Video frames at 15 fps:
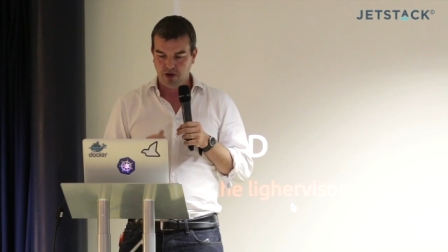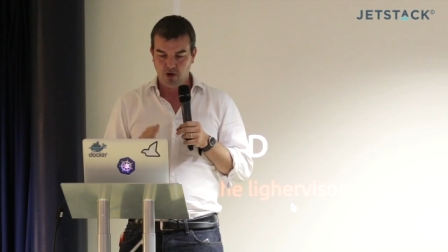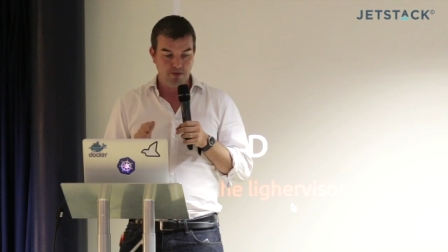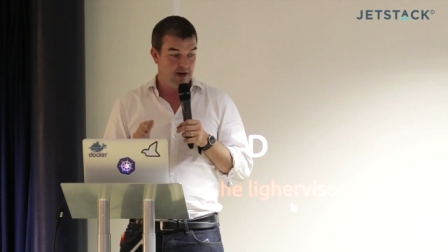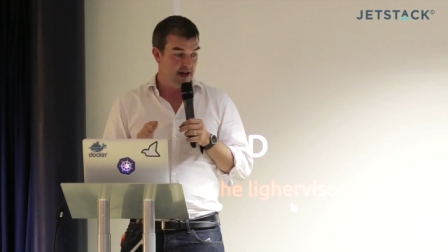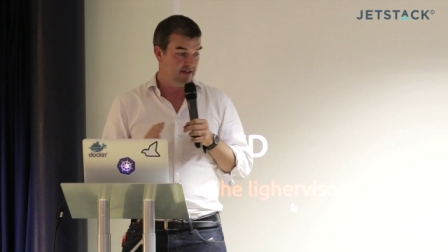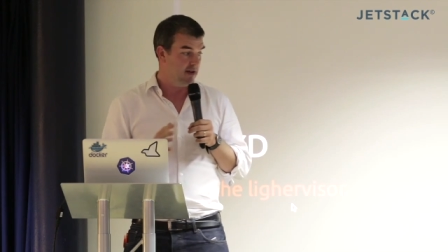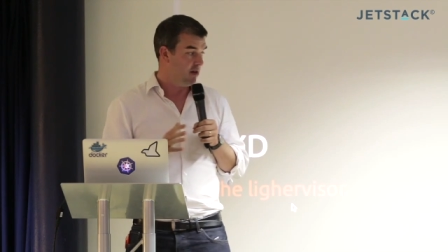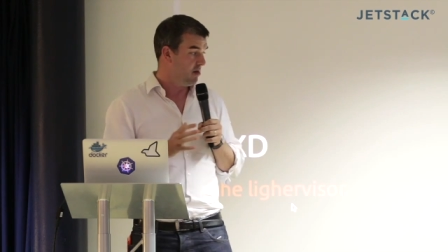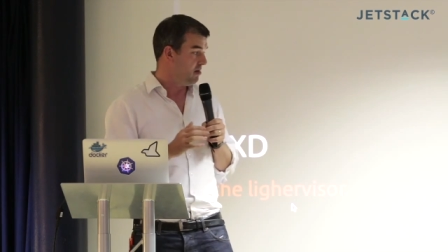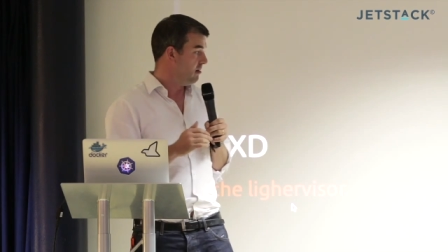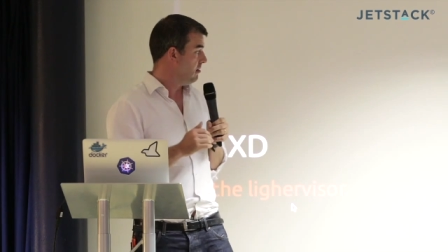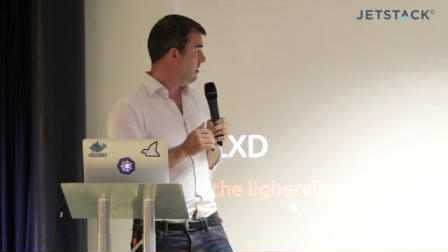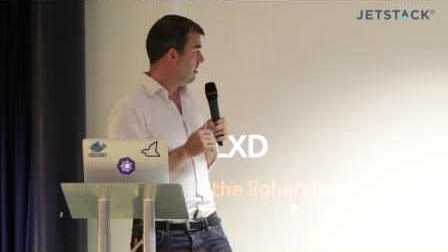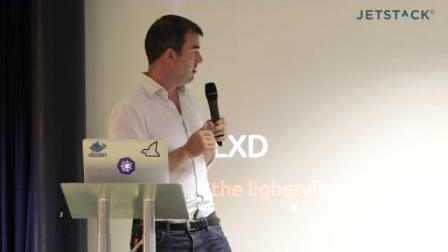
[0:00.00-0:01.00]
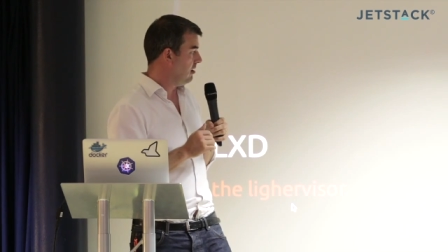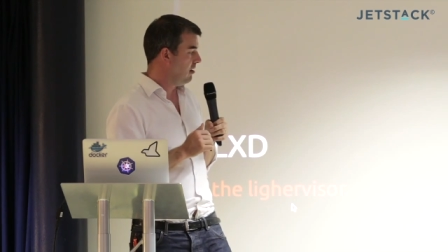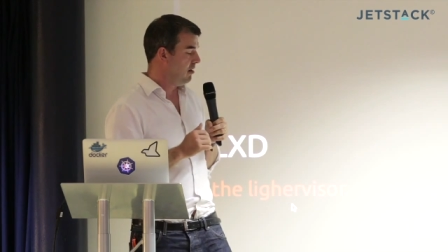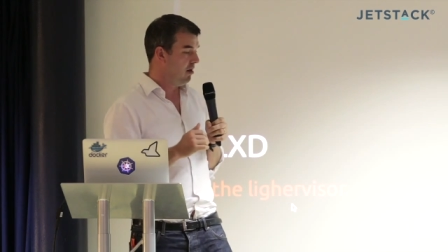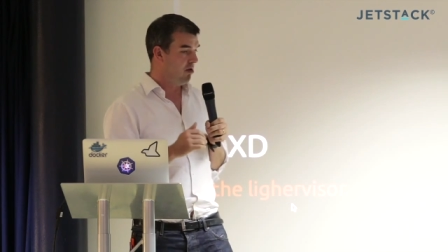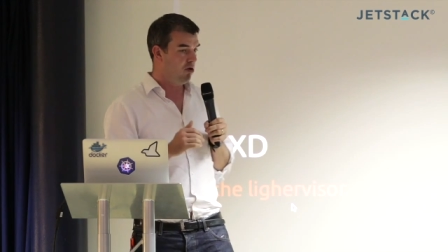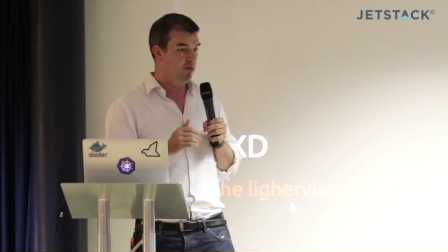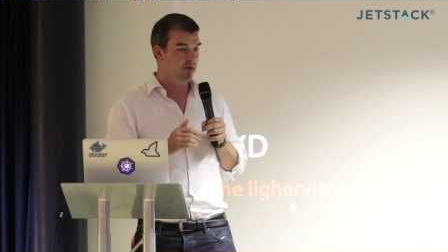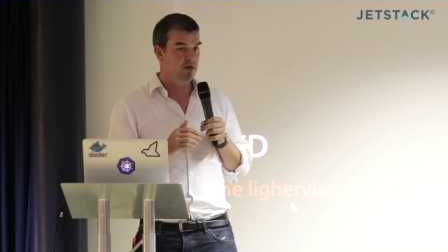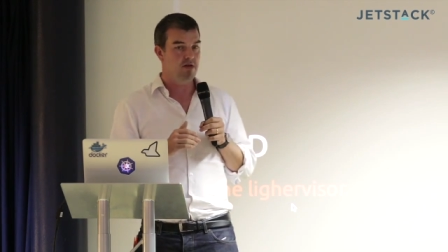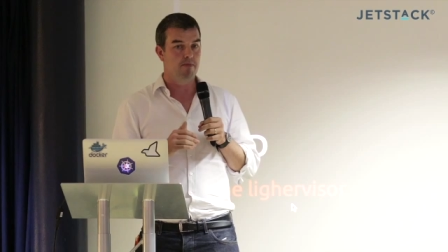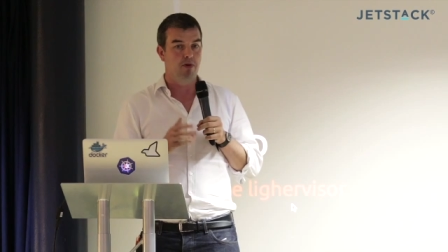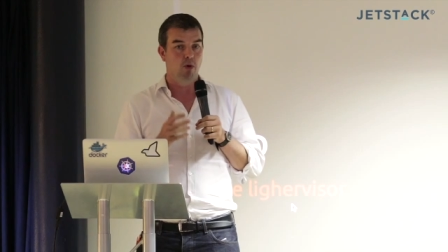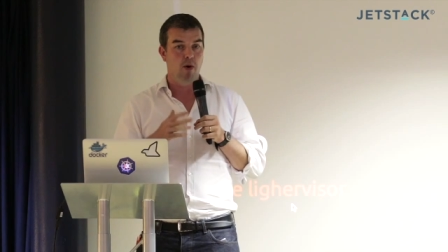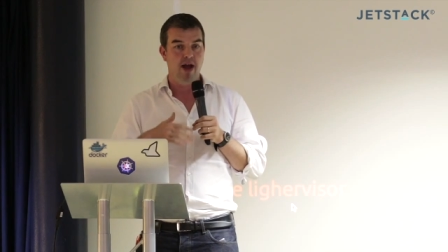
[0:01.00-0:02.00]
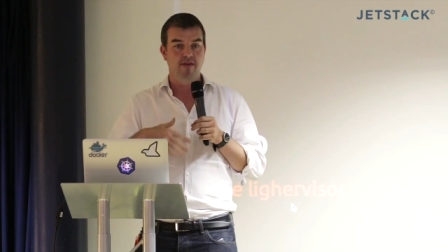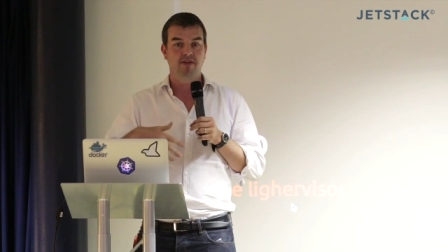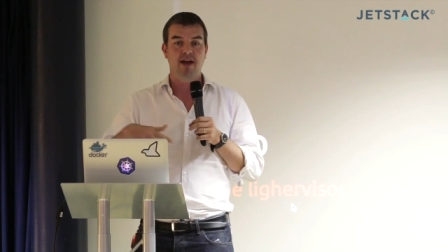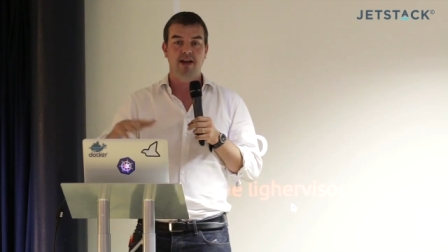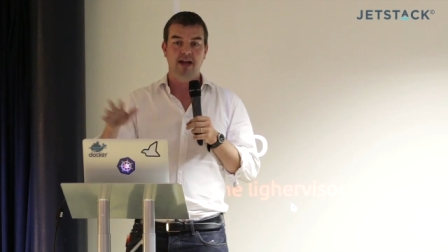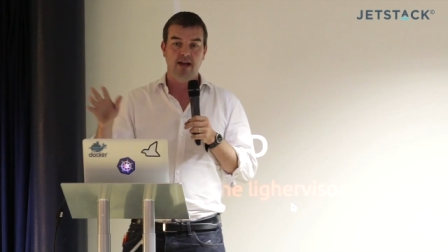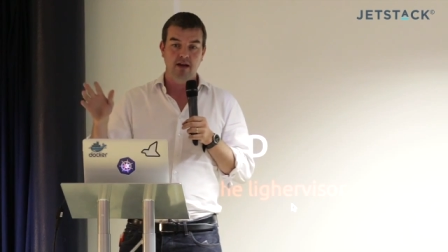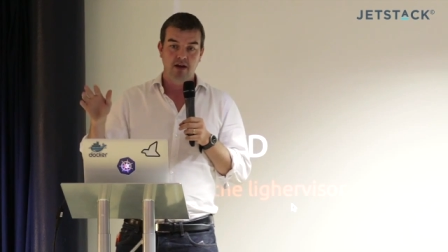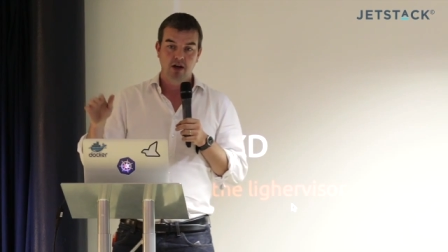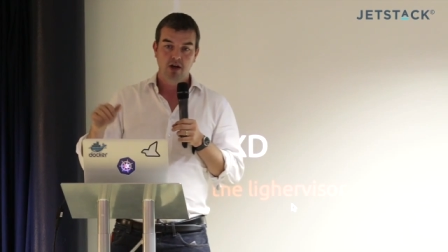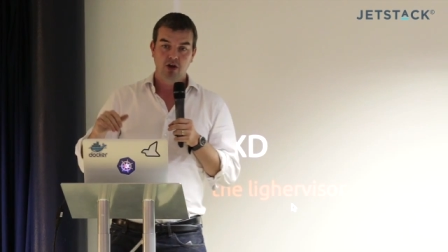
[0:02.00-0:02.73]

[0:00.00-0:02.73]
Kubernetes is a super simple way of getting